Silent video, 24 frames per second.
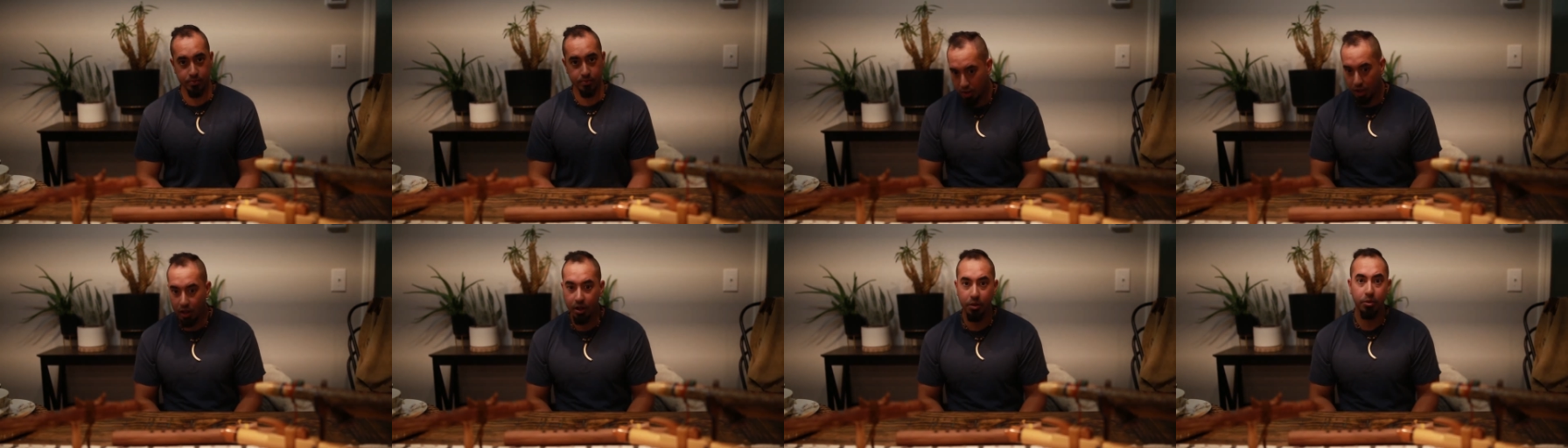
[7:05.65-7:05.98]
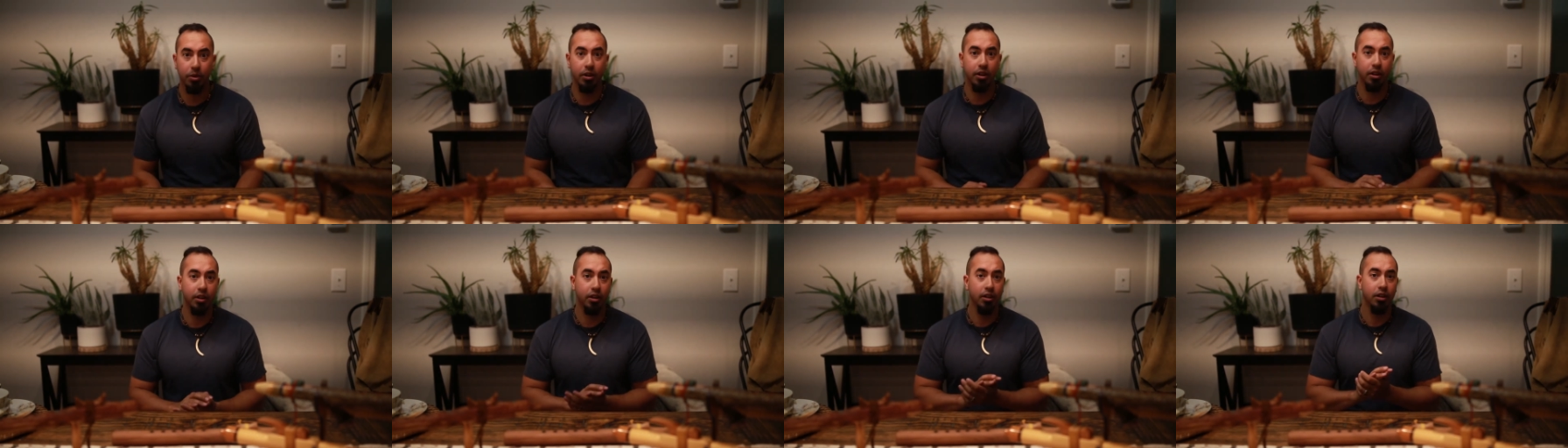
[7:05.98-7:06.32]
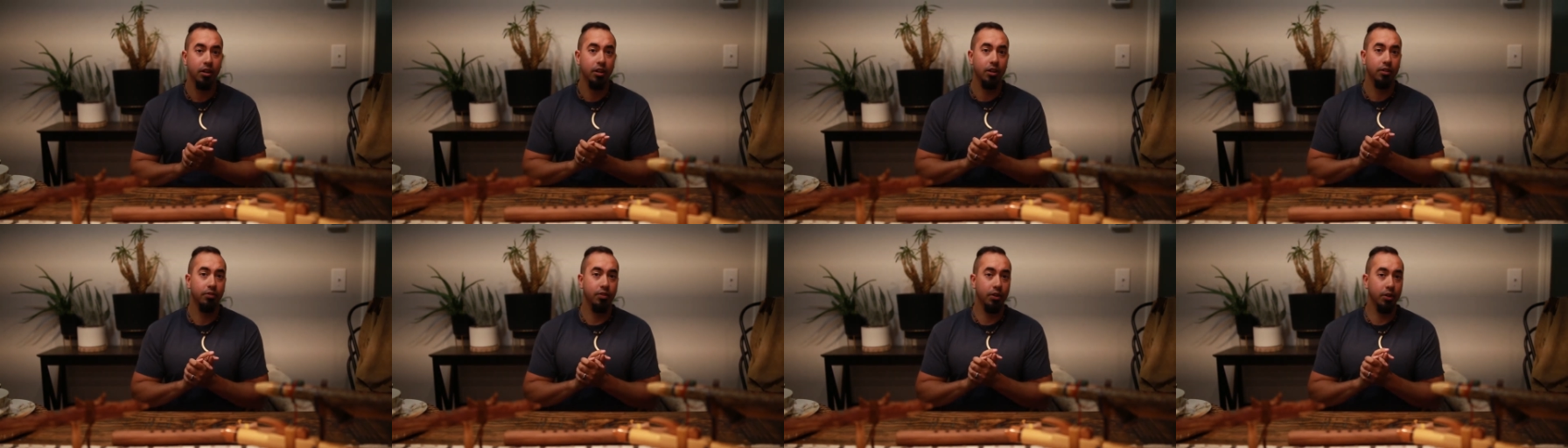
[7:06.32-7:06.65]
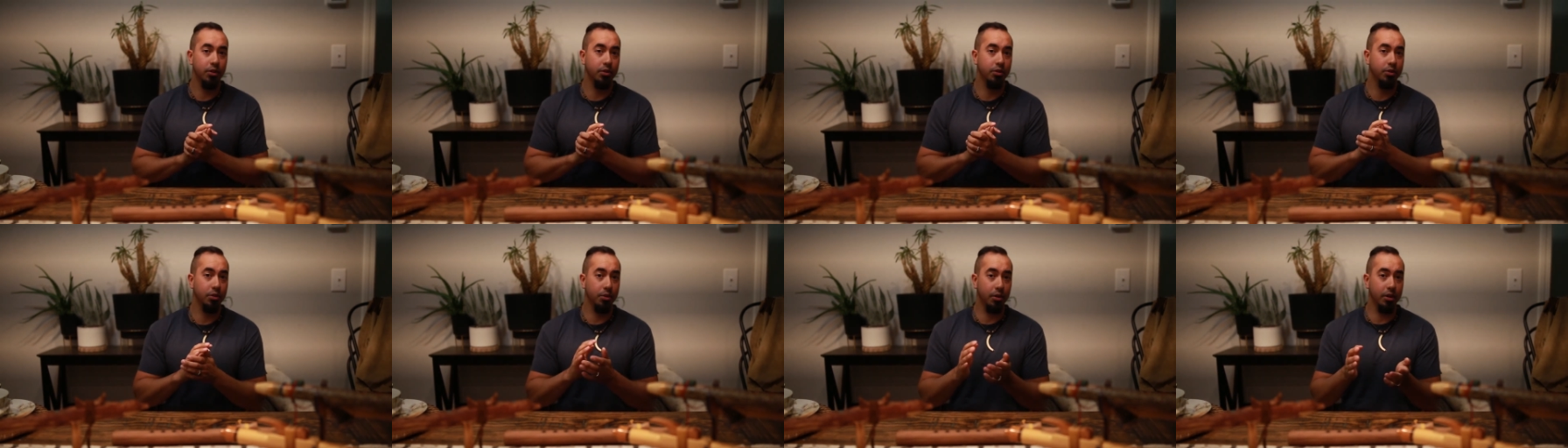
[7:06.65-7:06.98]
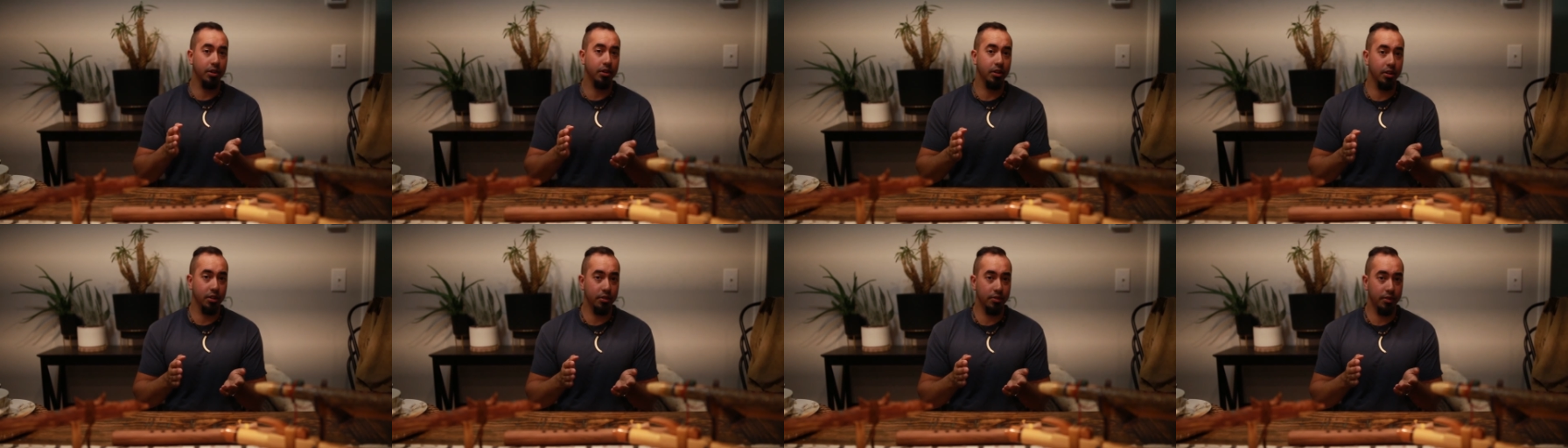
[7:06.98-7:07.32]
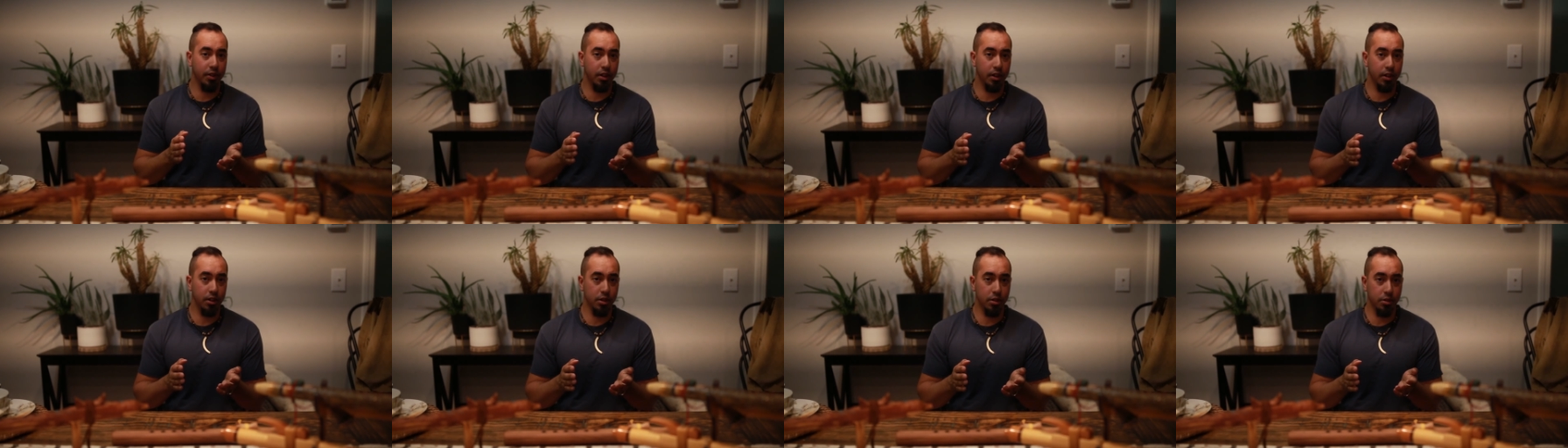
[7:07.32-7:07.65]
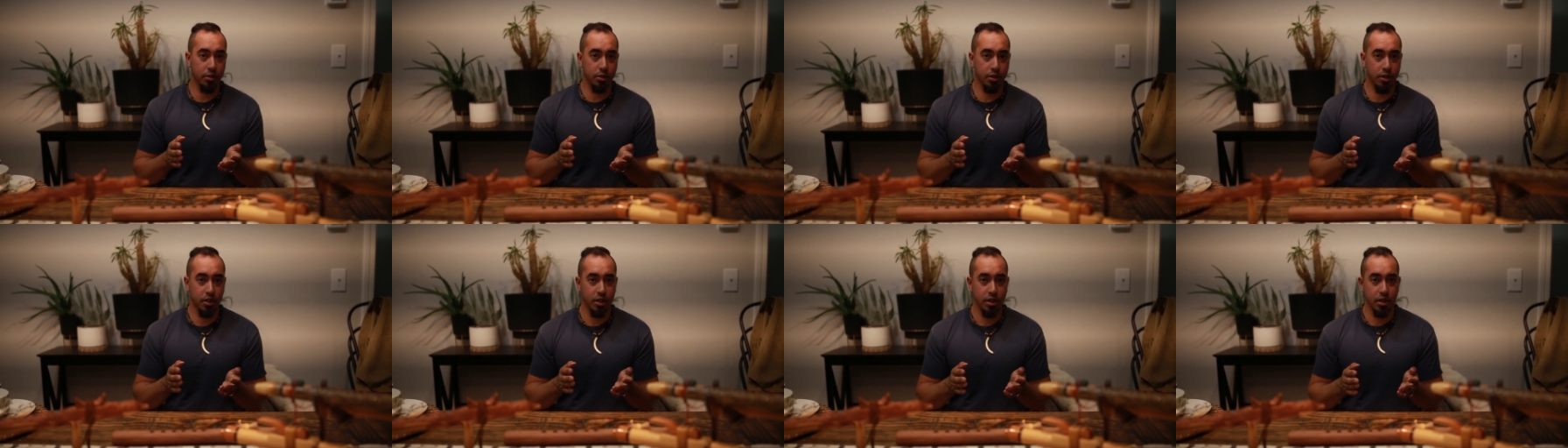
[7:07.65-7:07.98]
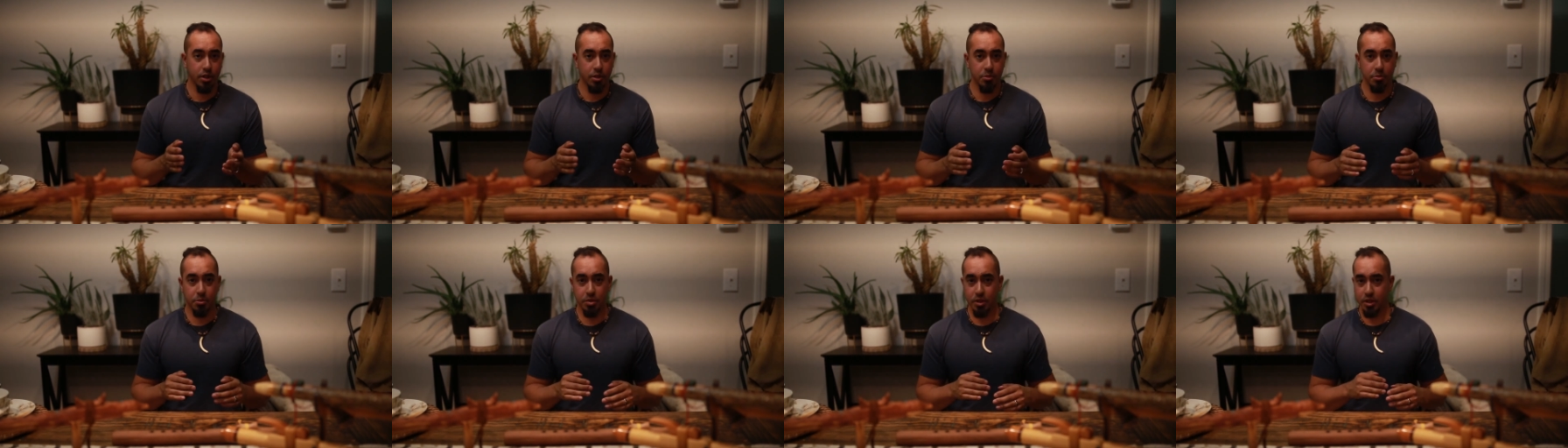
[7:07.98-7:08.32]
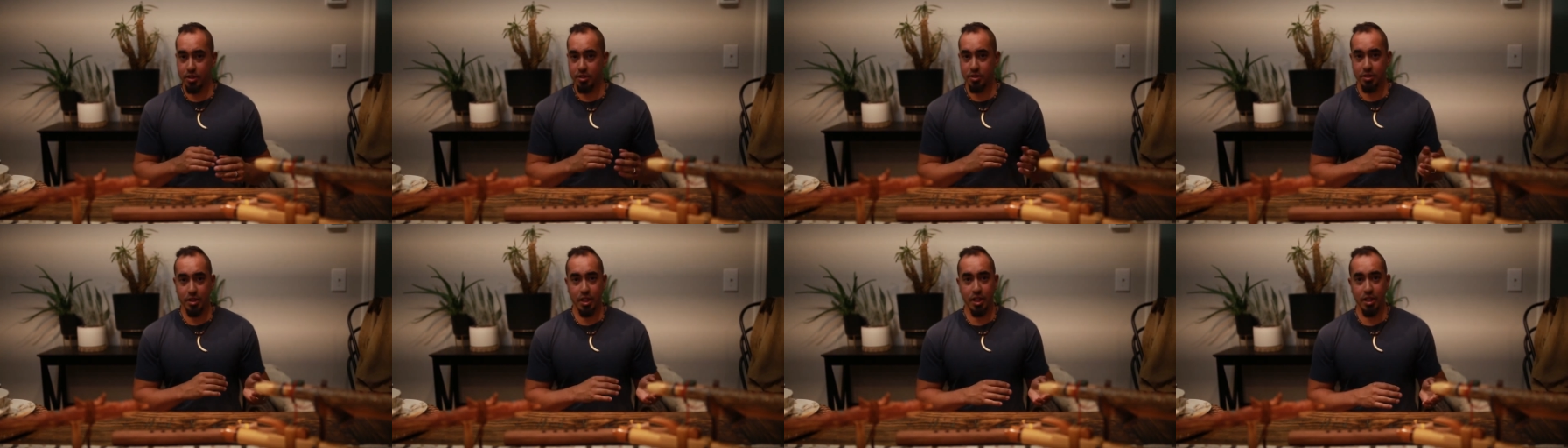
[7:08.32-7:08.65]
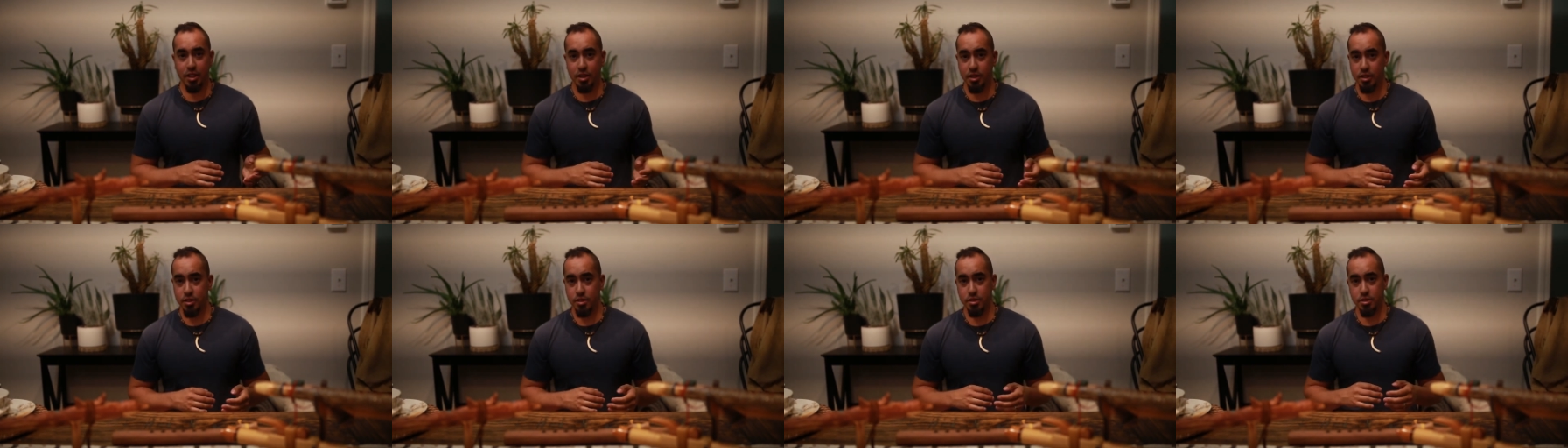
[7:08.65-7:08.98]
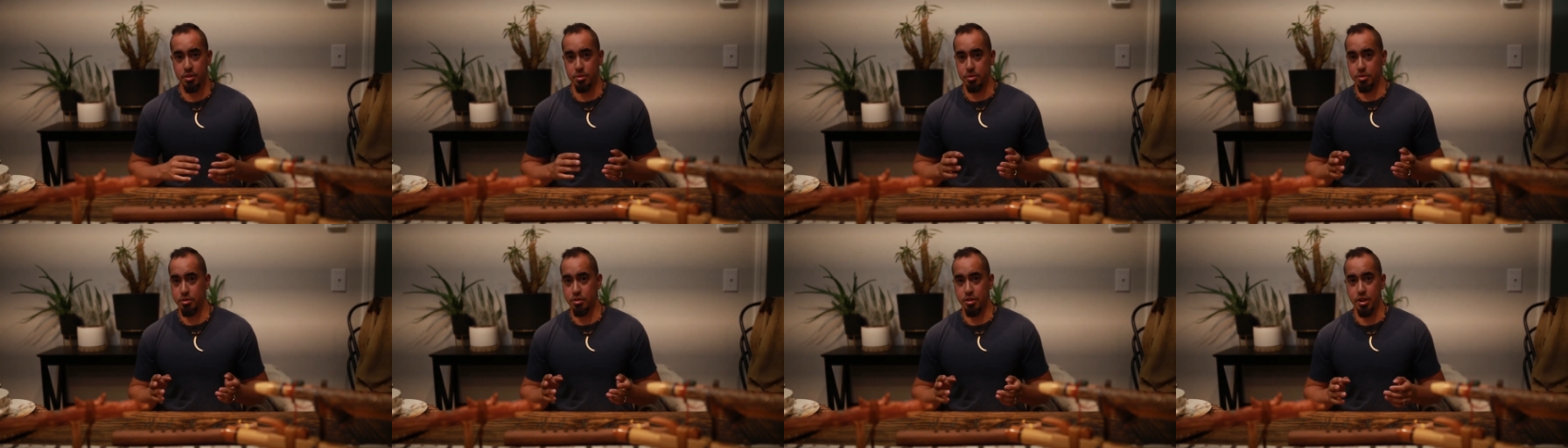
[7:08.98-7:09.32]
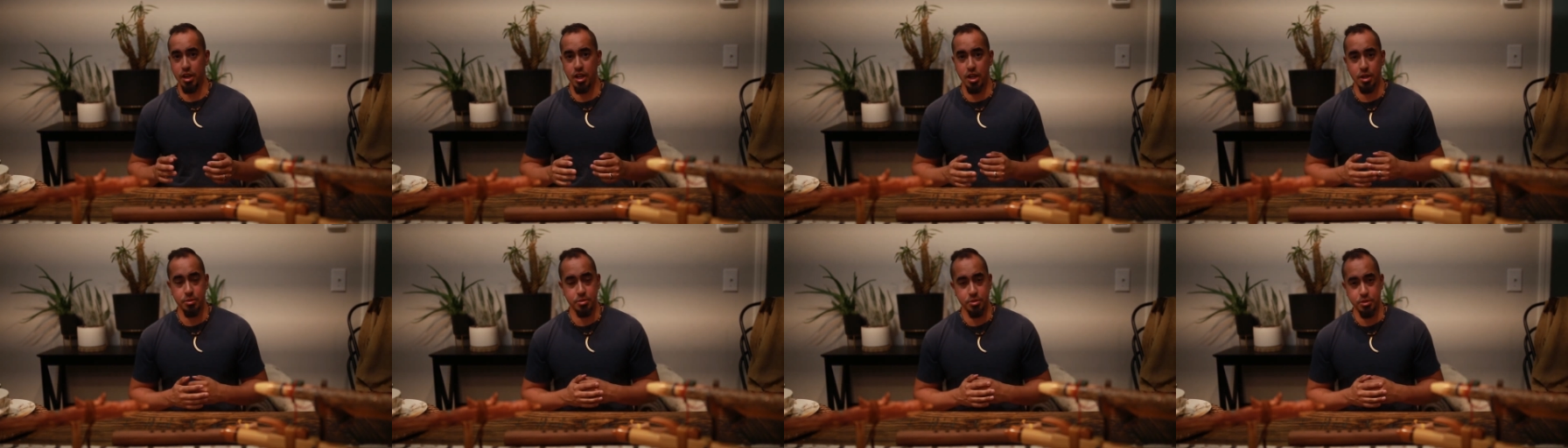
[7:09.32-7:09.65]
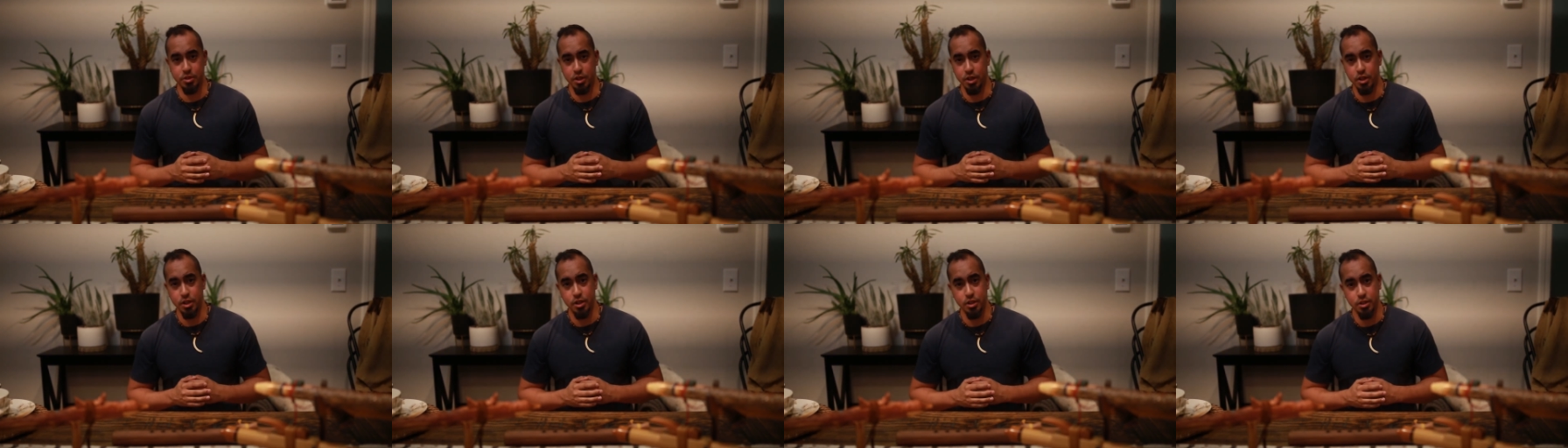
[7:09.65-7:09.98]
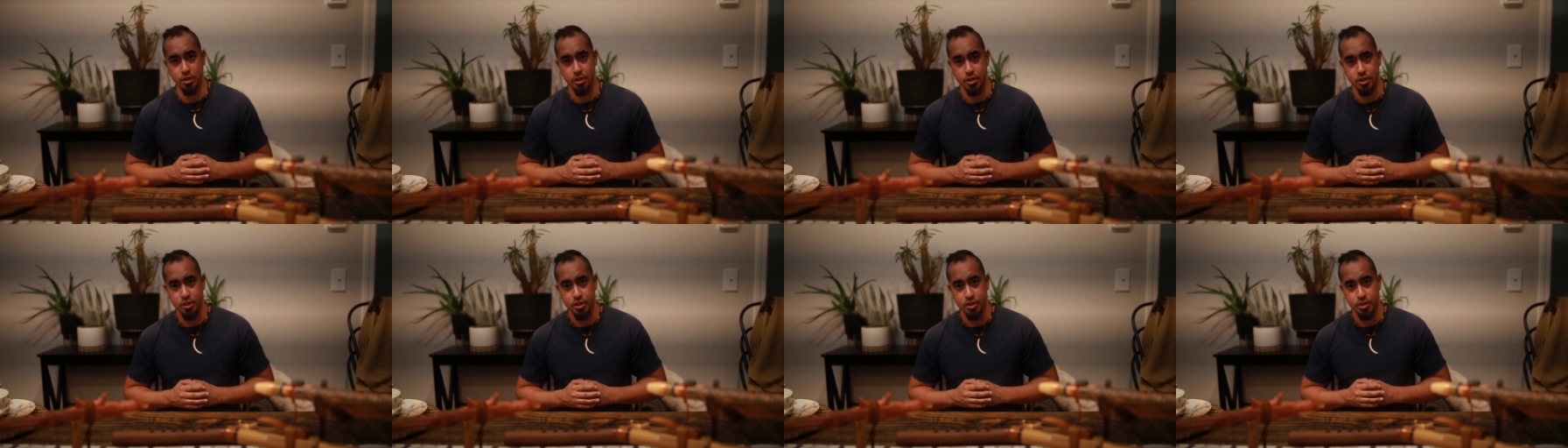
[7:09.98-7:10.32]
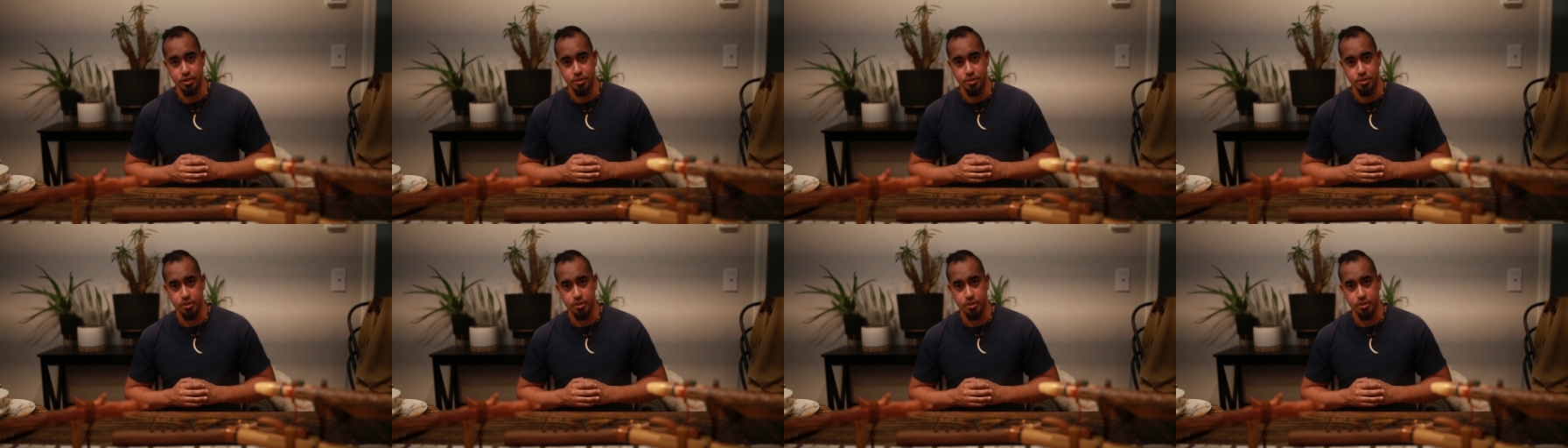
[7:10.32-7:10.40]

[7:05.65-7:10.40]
Anyway, if you enjoyed this video, please like, subscribe, share.